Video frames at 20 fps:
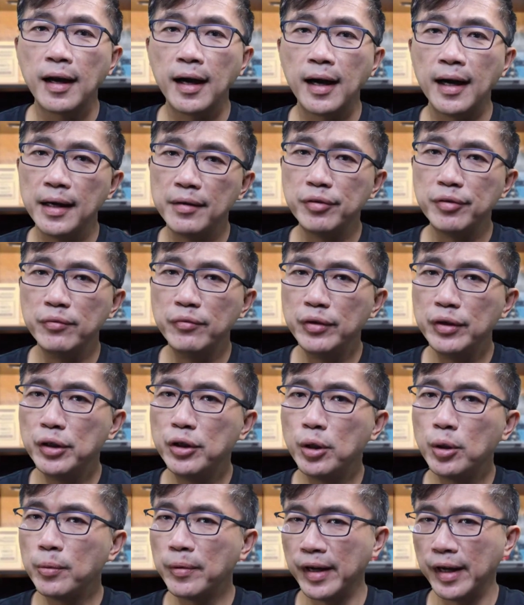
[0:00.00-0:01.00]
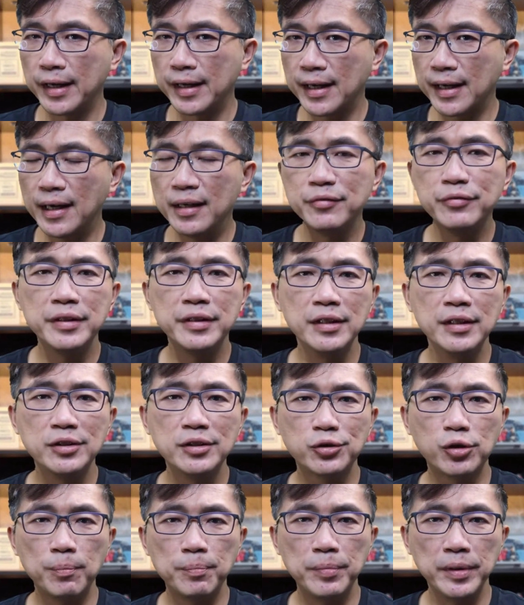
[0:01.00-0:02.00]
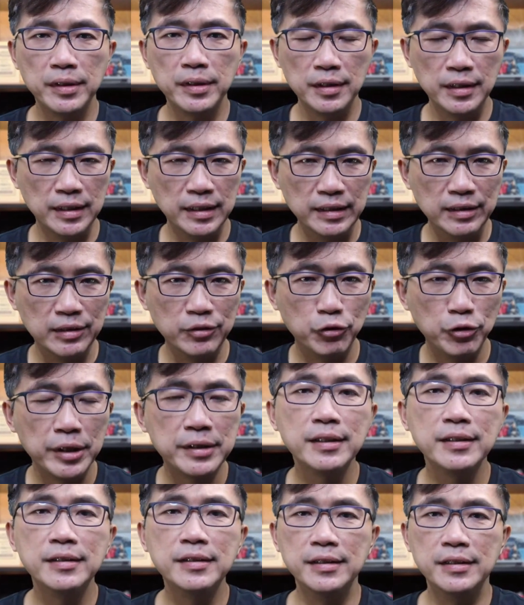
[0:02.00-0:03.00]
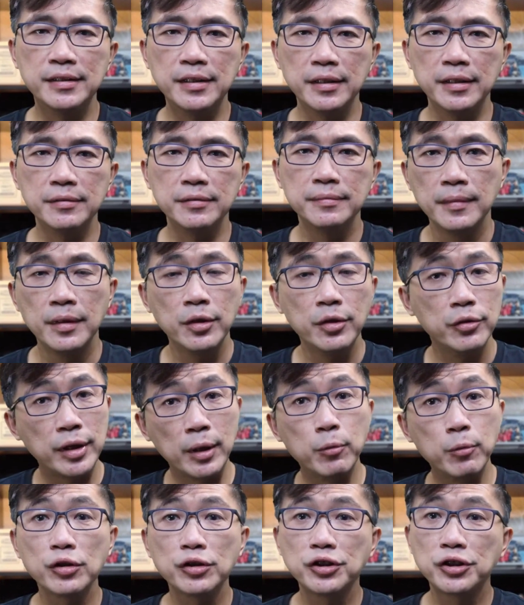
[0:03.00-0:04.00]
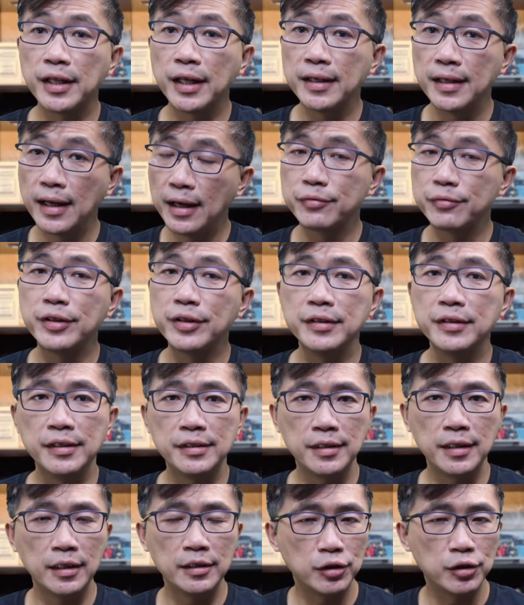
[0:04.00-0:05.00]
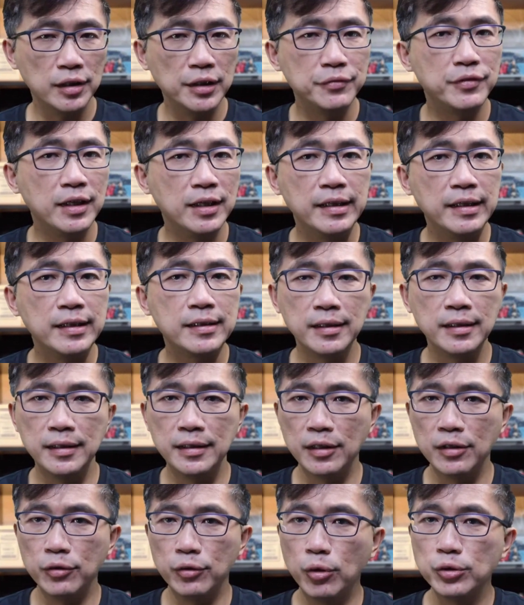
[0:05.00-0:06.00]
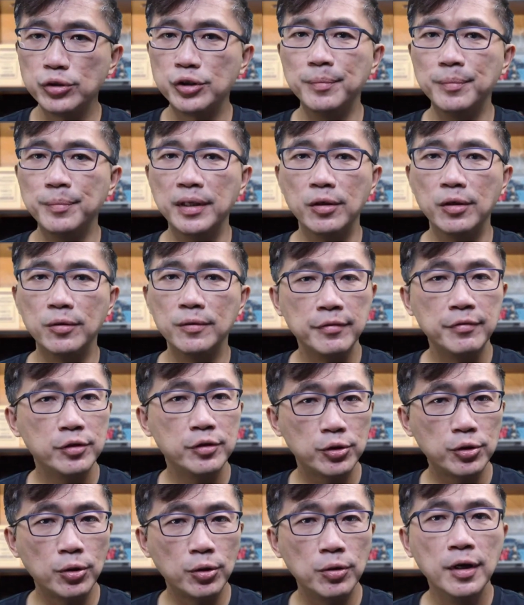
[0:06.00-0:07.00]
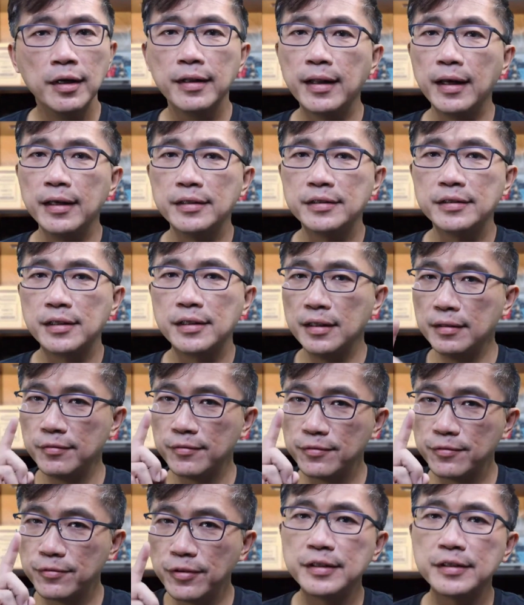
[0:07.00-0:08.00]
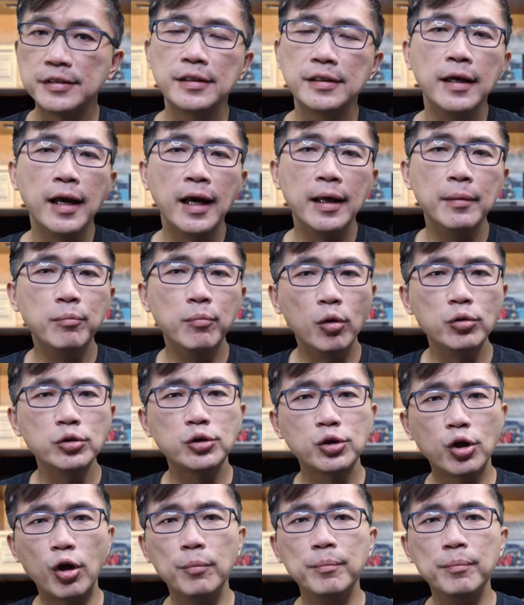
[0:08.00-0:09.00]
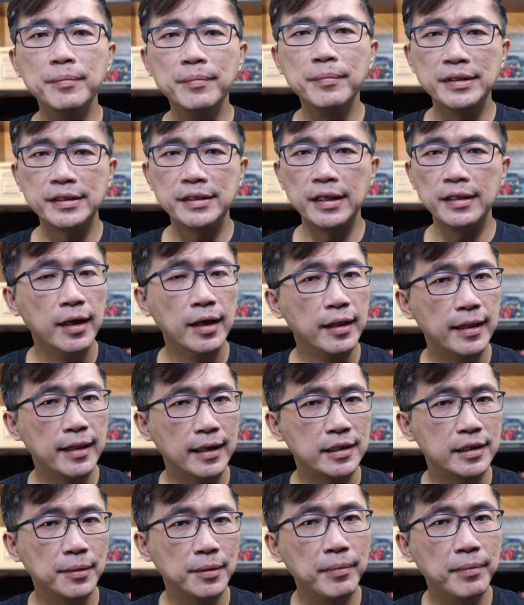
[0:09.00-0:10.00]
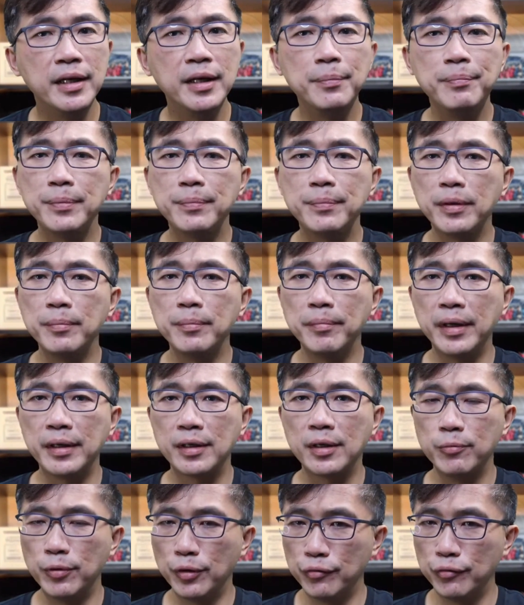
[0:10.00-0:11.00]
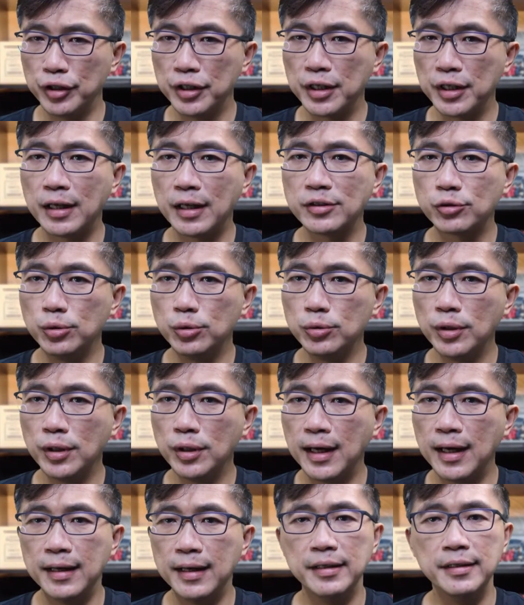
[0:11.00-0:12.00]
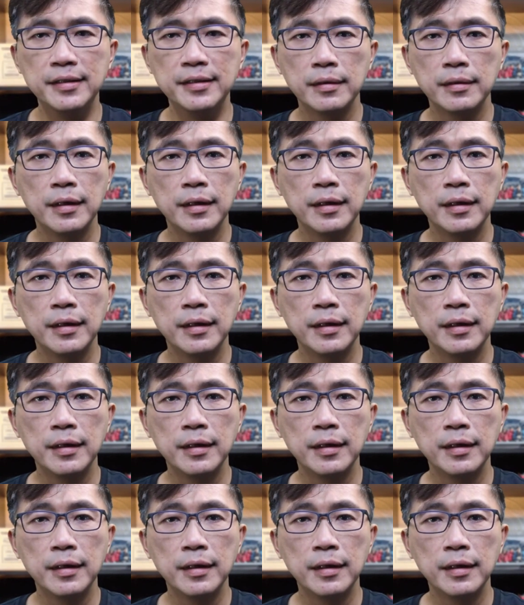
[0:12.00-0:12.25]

I have a video where I covered this topic in greater detail. You can watch that after this. I shall leave the link in the notes below. So that is the first and most common mistake that many people make with regards to honey.